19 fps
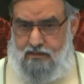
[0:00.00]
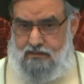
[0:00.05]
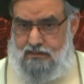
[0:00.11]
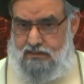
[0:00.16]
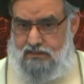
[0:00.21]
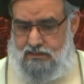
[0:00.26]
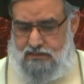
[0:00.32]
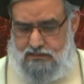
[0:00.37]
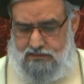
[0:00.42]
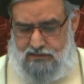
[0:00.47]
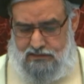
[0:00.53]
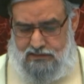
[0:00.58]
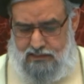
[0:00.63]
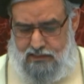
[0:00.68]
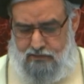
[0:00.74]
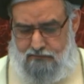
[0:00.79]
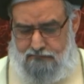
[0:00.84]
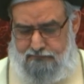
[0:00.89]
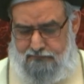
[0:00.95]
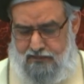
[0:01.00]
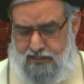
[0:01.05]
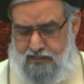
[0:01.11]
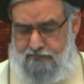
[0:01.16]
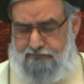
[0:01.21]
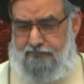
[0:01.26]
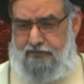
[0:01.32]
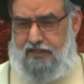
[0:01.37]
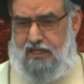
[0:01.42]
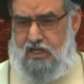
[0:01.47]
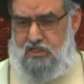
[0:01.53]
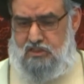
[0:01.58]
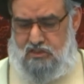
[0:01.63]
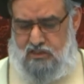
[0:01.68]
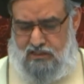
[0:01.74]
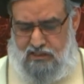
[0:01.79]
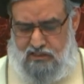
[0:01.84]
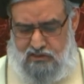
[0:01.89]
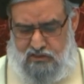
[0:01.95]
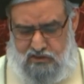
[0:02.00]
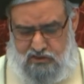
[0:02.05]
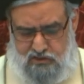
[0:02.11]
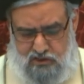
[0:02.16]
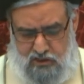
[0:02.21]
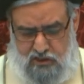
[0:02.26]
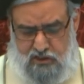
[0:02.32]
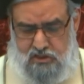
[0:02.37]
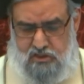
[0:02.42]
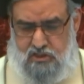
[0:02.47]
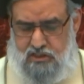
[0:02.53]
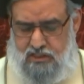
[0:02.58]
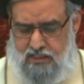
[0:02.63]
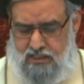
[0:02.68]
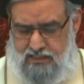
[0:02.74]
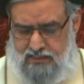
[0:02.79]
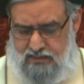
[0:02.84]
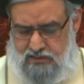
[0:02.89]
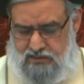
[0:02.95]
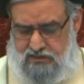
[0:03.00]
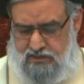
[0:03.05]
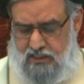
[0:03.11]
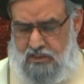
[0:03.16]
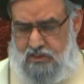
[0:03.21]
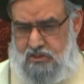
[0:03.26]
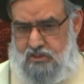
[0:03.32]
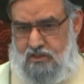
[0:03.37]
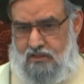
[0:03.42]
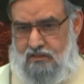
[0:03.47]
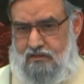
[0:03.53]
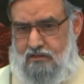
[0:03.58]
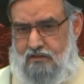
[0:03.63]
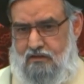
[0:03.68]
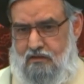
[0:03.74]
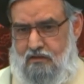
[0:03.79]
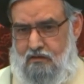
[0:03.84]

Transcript: This is the day of clarification and distinction